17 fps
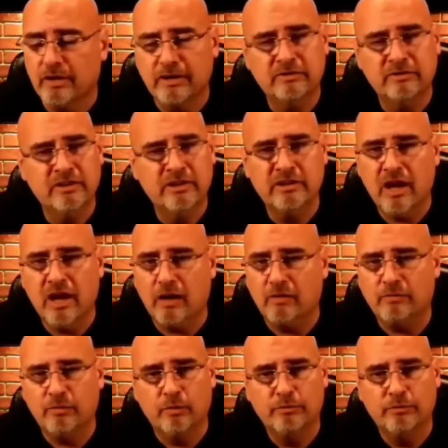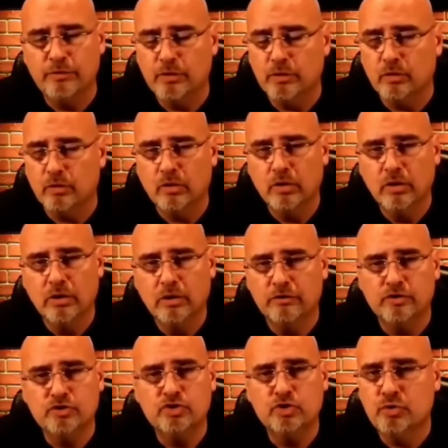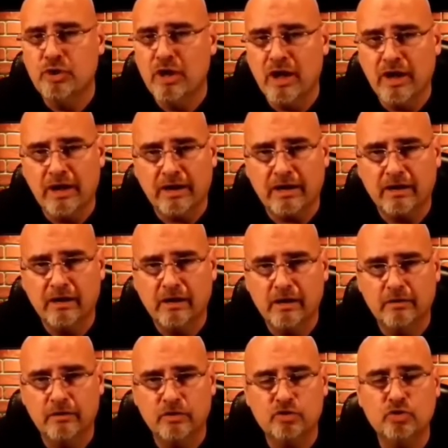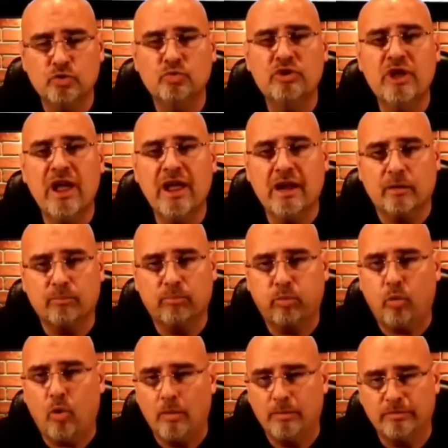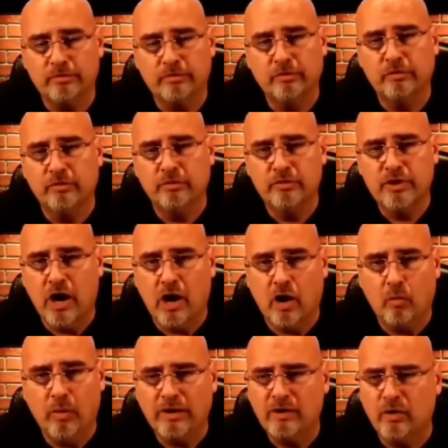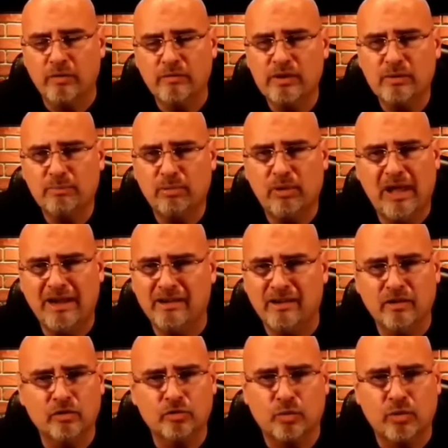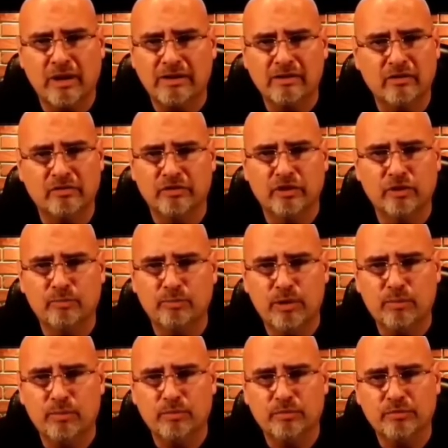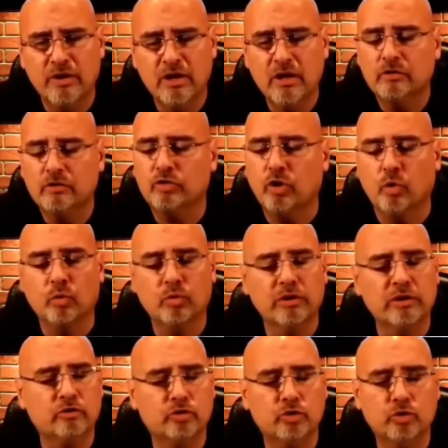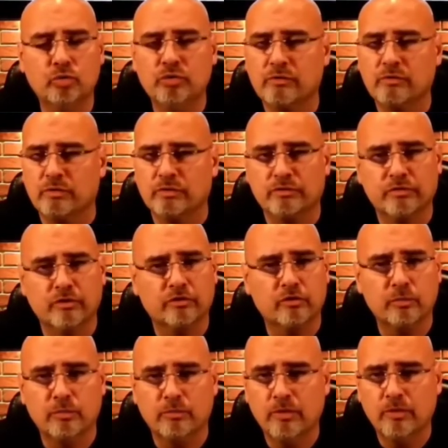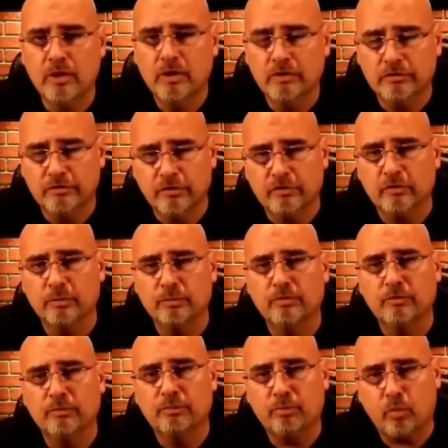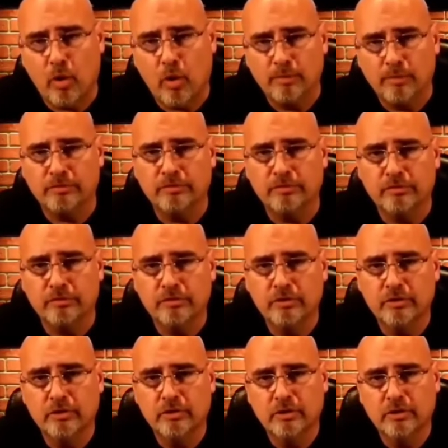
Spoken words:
They did not fulfill the Judaic. The Judaic promises of Yahweh don't even apply to Israelite descended peoples. Totally two different systems of promises.